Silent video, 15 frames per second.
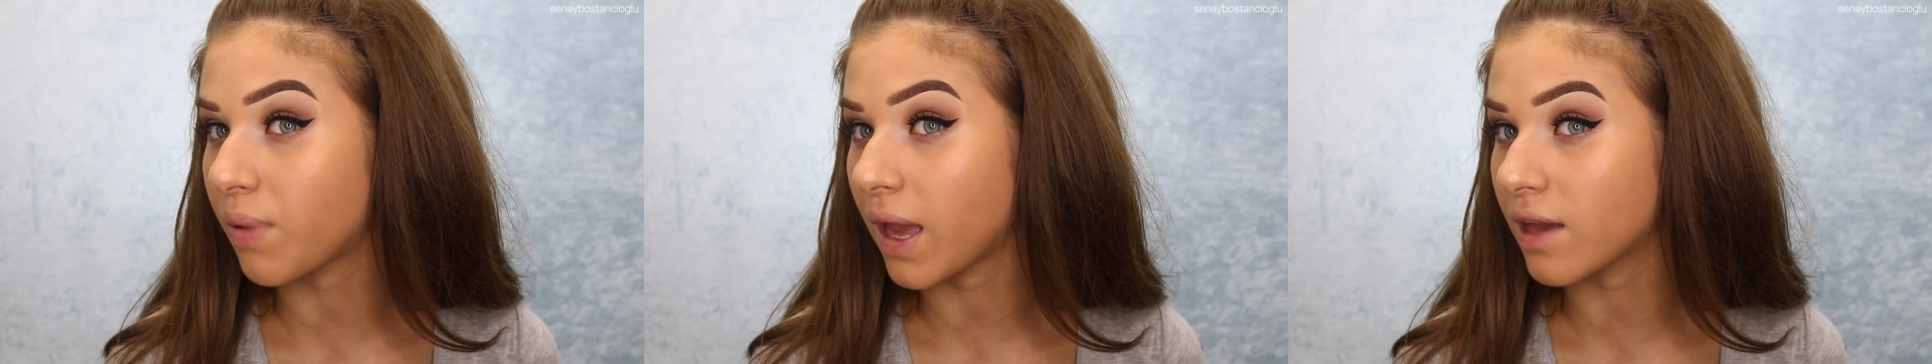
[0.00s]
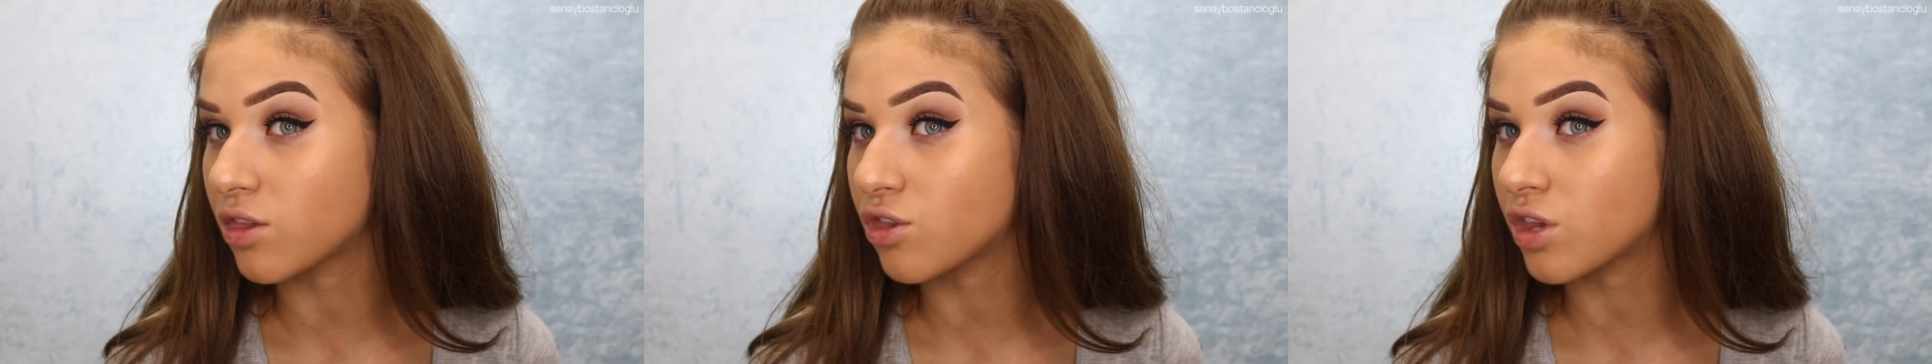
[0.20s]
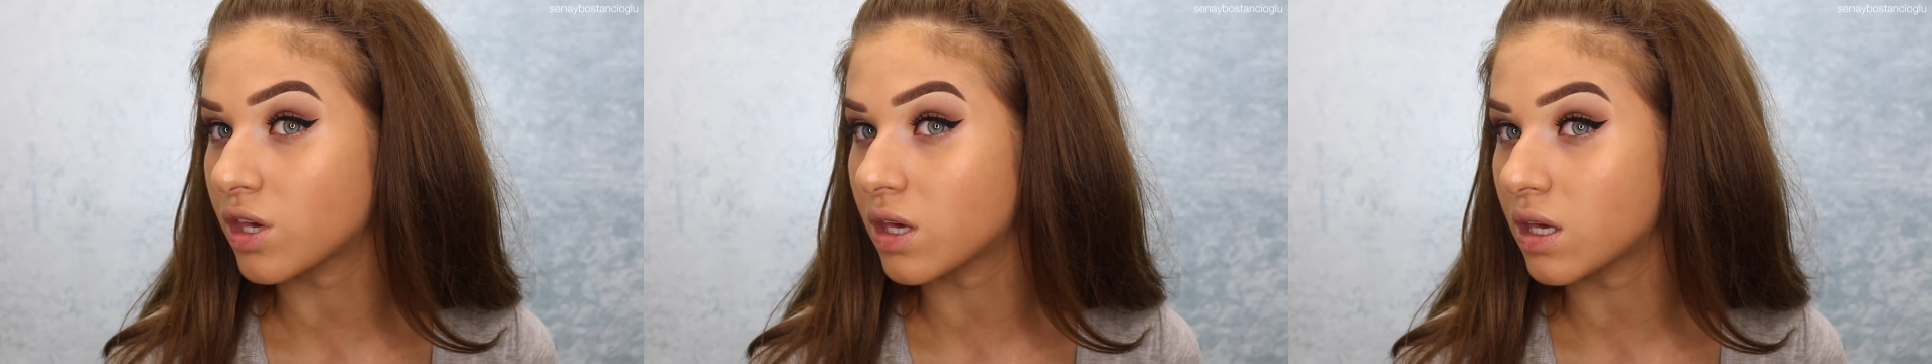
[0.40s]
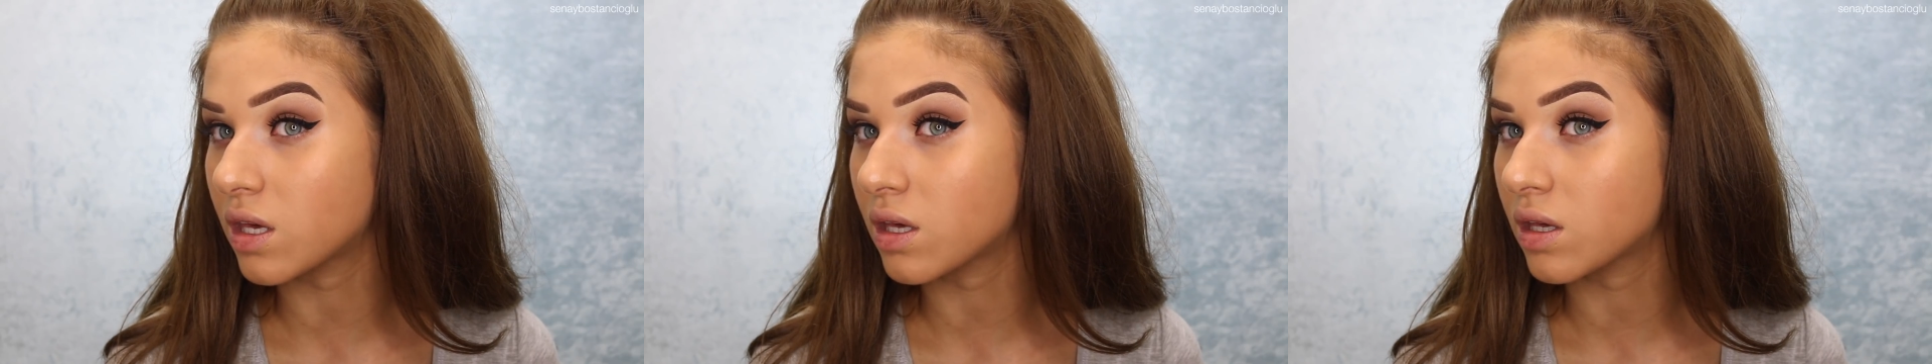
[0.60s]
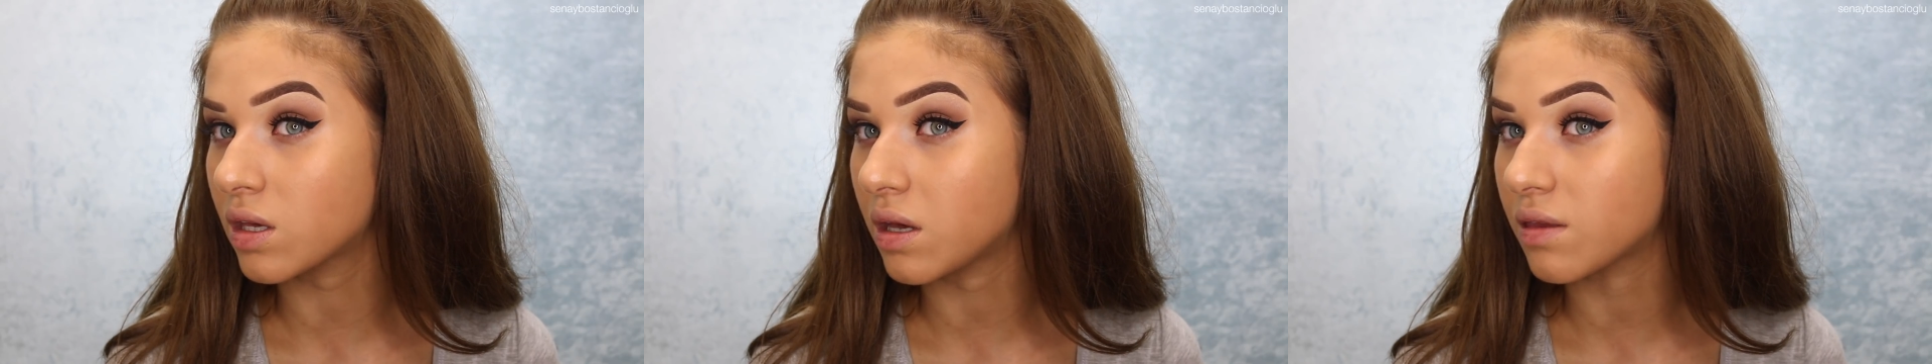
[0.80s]

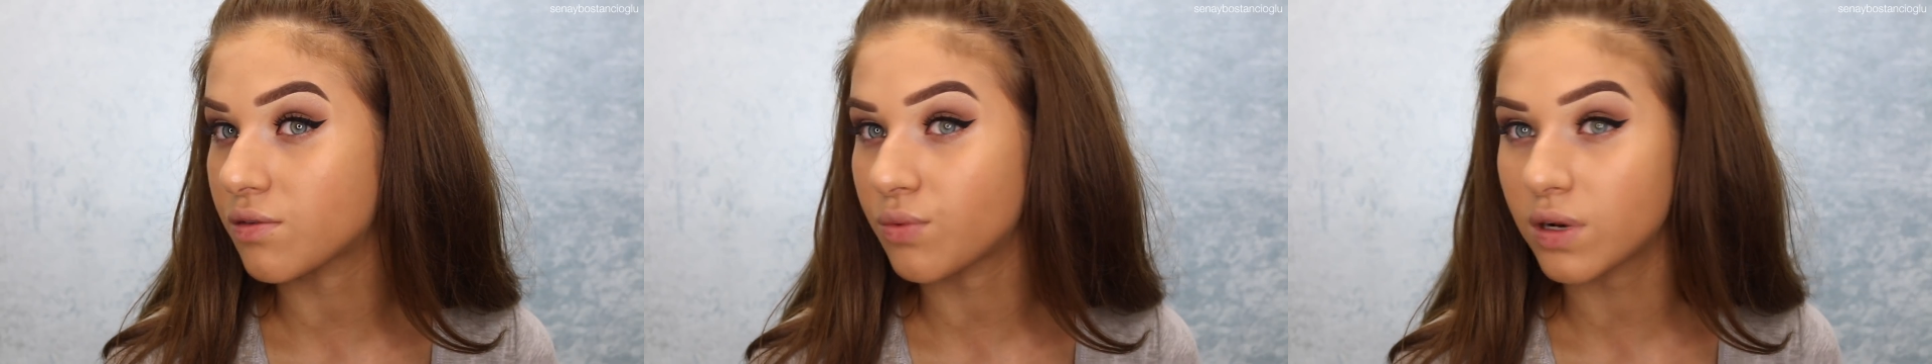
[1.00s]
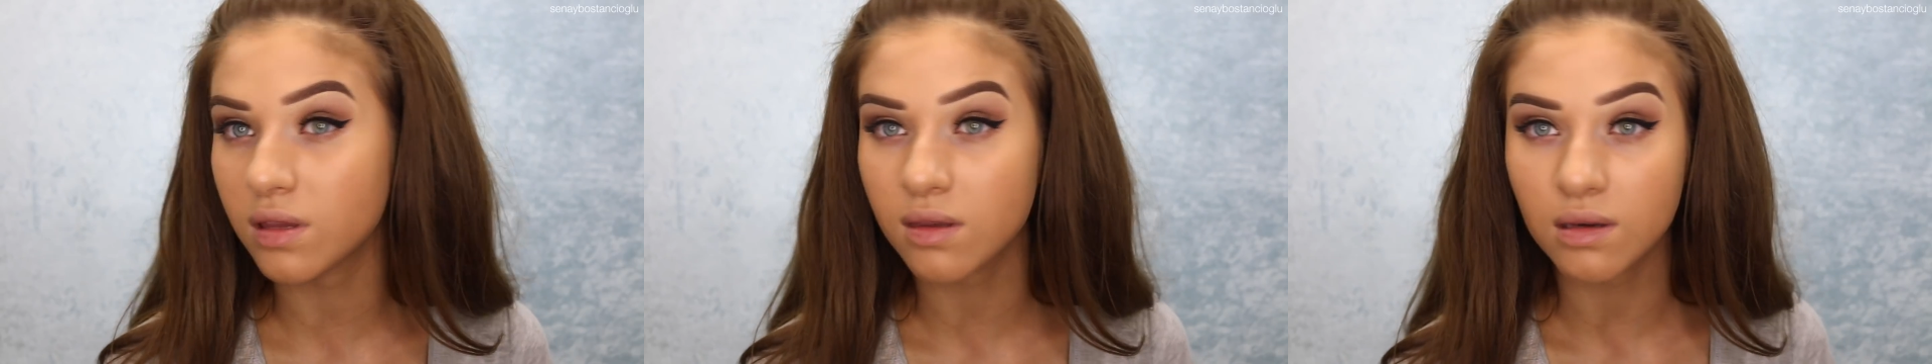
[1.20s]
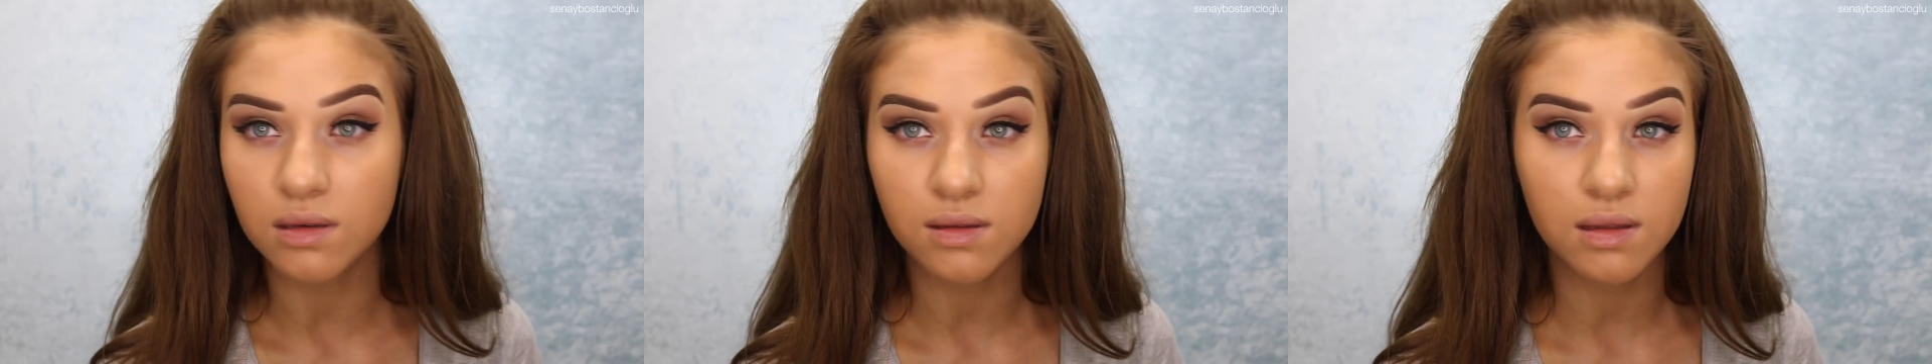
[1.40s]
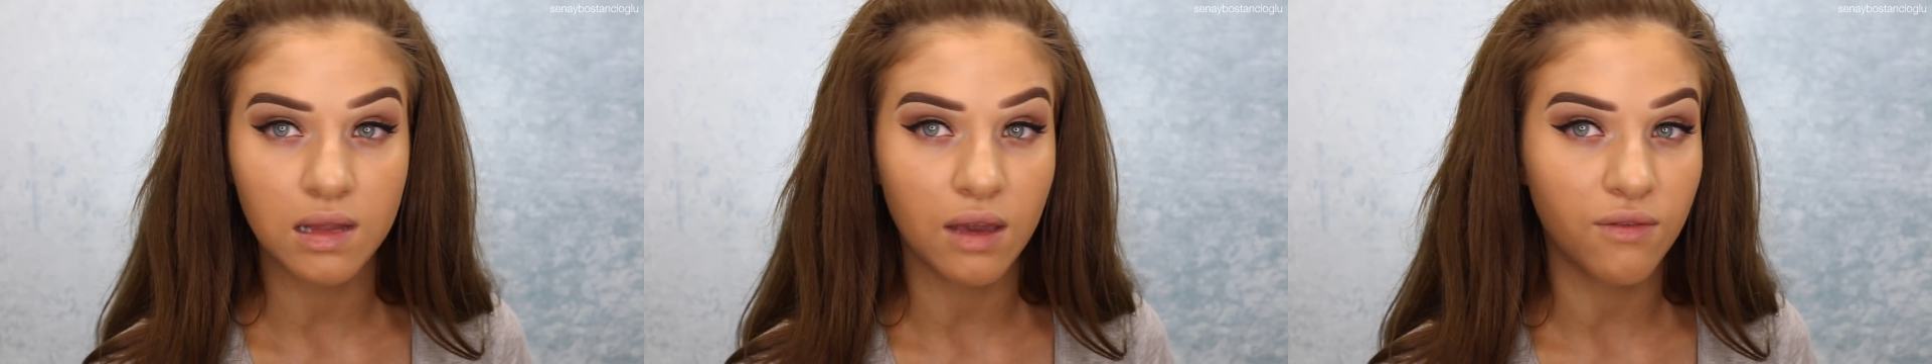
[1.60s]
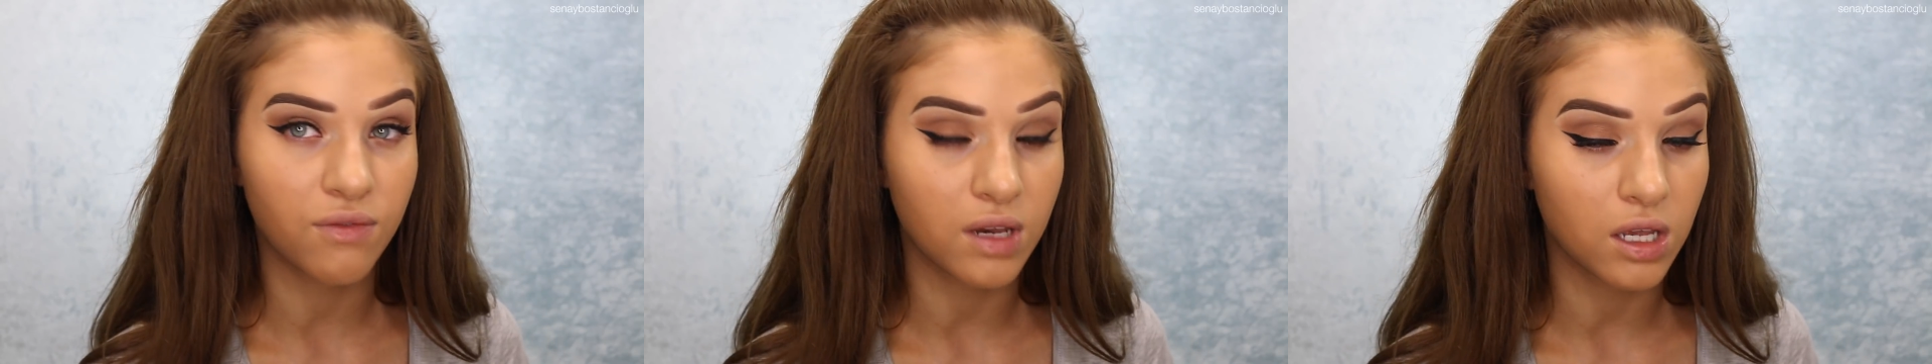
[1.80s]
patchy as what it does in
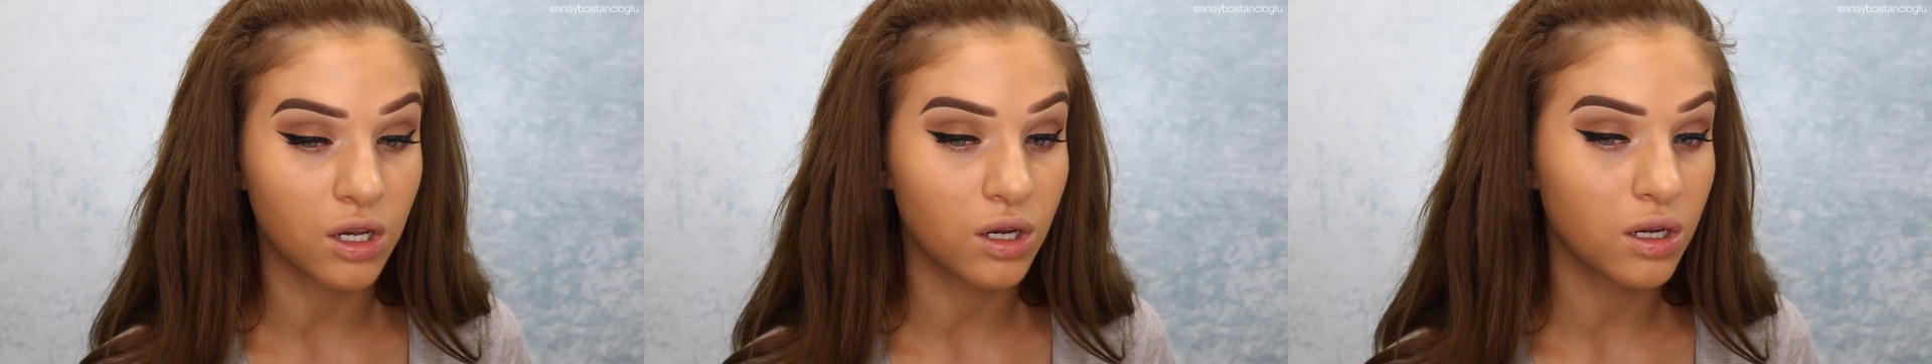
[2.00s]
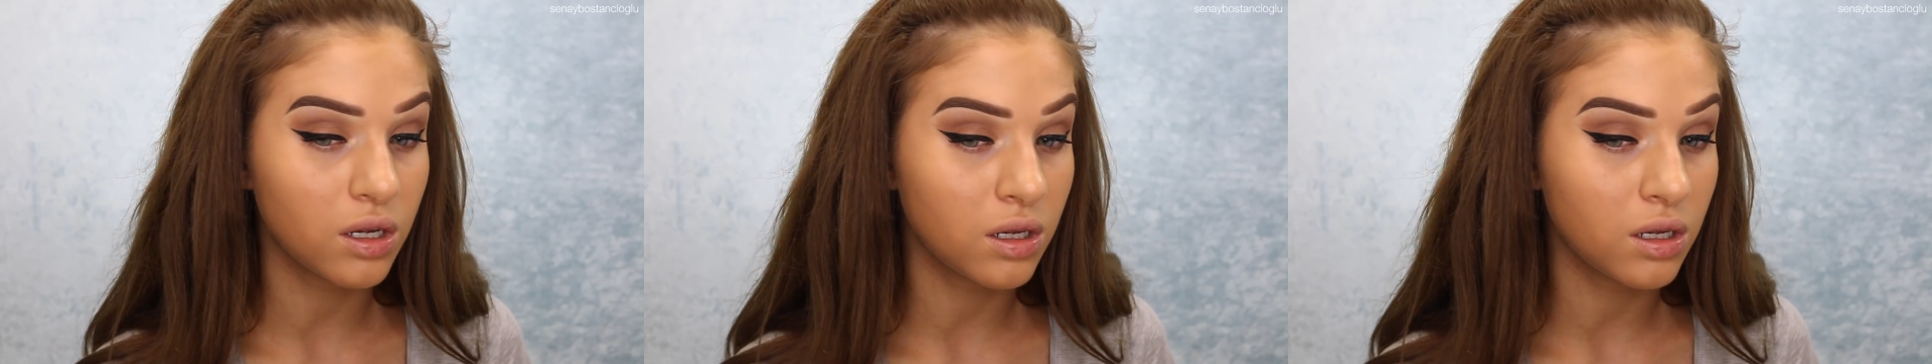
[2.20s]
that video.